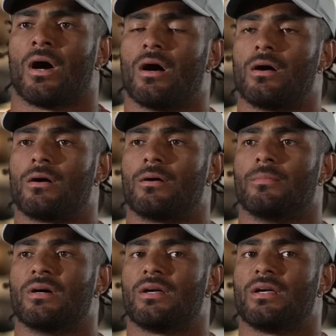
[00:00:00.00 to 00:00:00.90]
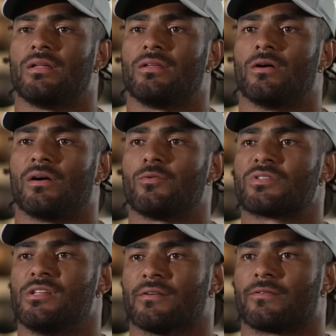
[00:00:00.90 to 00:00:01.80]
Mm-hmm. Um, it, you know, it
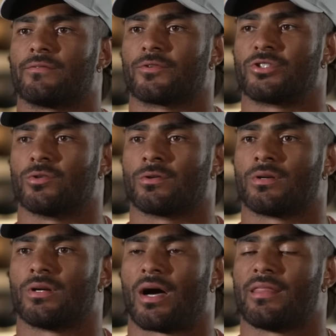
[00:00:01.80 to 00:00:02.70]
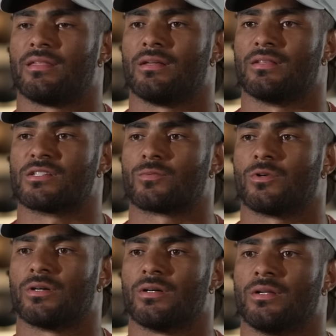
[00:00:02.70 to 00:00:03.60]
was different for sure. I think this
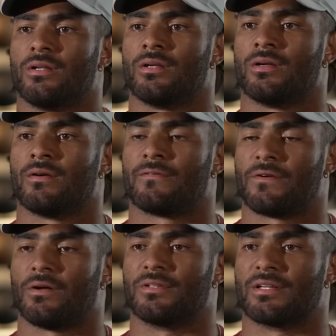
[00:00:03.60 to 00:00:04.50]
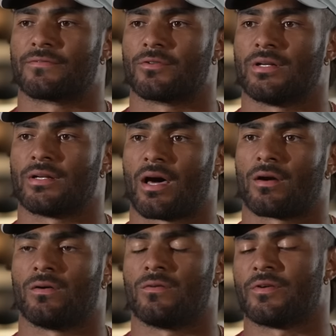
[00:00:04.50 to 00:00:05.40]
one felt different. I
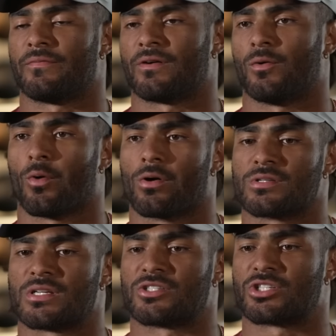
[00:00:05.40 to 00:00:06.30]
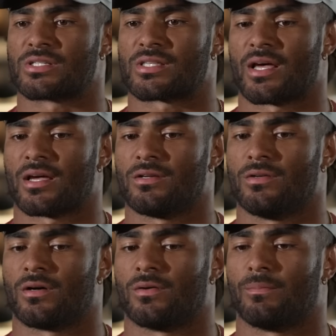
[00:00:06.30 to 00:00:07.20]
don't know if it felt worse. It's just that, you
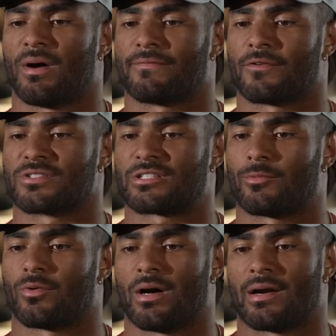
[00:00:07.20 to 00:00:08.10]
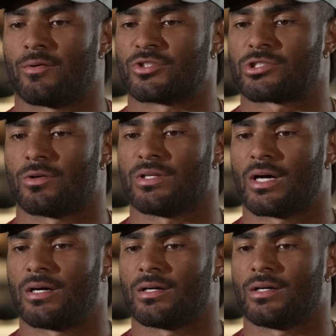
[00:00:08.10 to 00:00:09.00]
know, my first time around, I was so
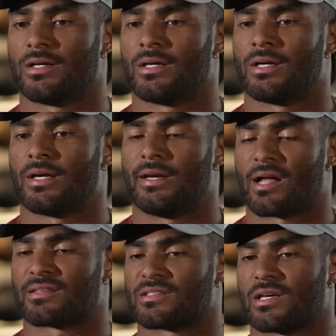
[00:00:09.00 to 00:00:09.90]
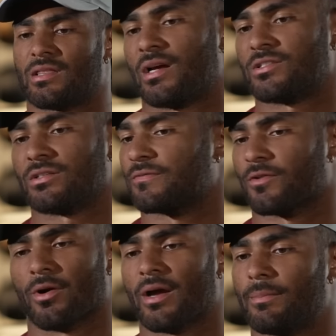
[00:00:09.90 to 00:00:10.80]
young. Yeah. Not to say took it
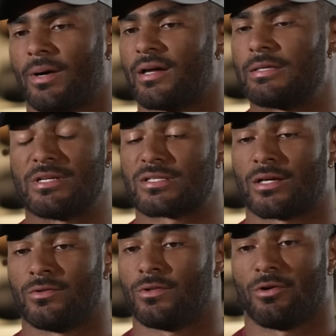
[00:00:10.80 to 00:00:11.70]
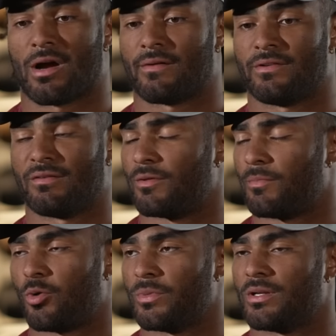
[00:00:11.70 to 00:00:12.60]
for granted by any means. I knew the gravity of the
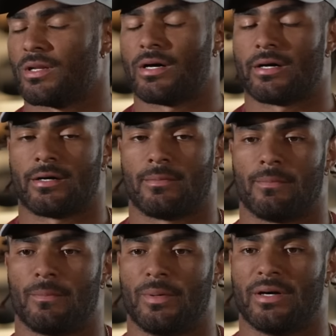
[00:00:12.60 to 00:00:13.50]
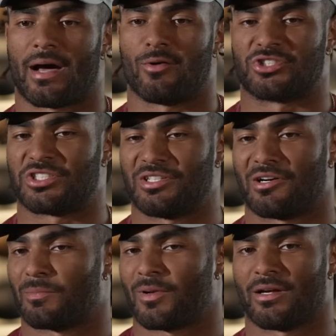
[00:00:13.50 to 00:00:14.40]
moment, um, but I was just a
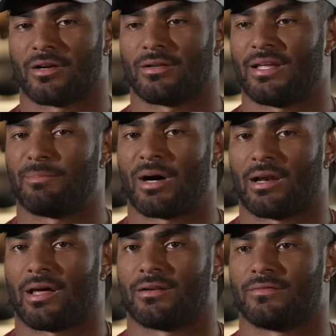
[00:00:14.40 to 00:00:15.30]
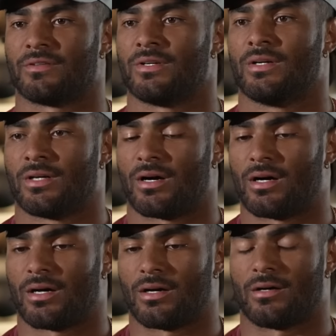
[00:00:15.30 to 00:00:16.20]
young player led by a lot of
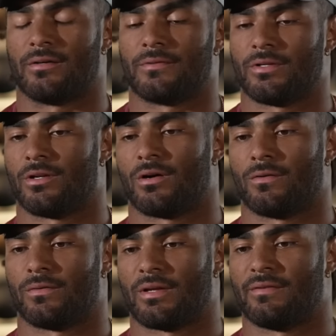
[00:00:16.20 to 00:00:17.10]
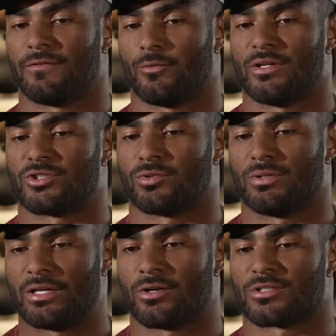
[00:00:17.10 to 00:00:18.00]
uh, you know, influential
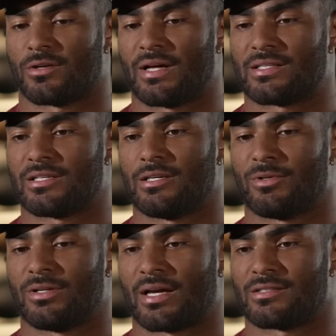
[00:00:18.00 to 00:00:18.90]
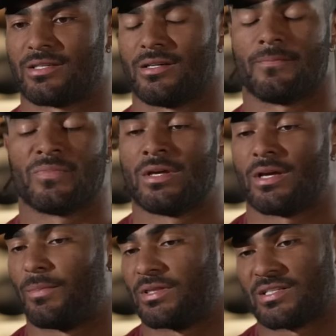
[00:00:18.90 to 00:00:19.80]
leaders on that team in 19.
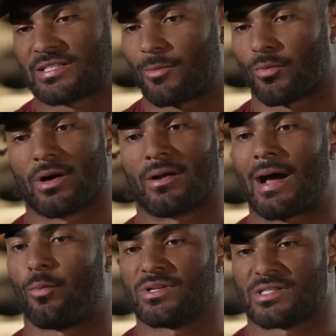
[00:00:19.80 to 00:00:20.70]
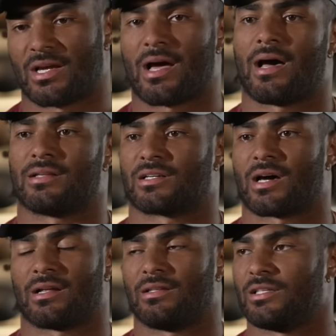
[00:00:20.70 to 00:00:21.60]
But this time around, I was the guy to
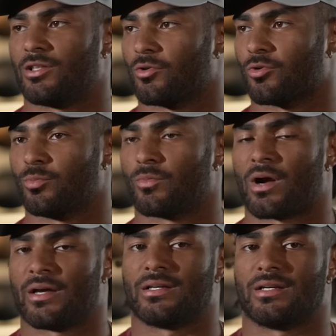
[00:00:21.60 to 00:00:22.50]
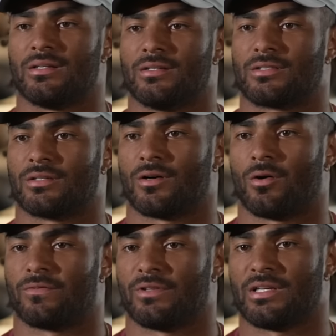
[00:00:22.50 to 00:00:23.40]
kind of lead the group, right, yeah. and to
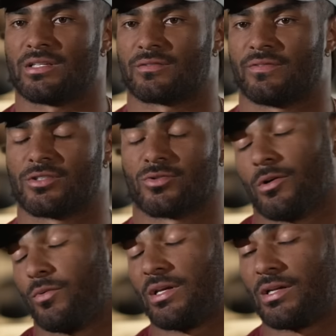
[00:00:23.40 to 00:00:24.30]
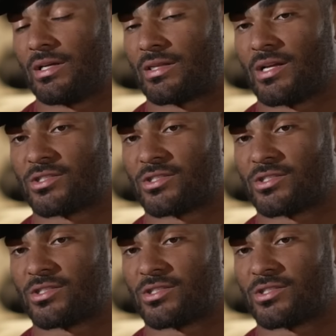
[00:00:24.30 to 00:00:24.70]
hopefully get to victory. And we didn't get that.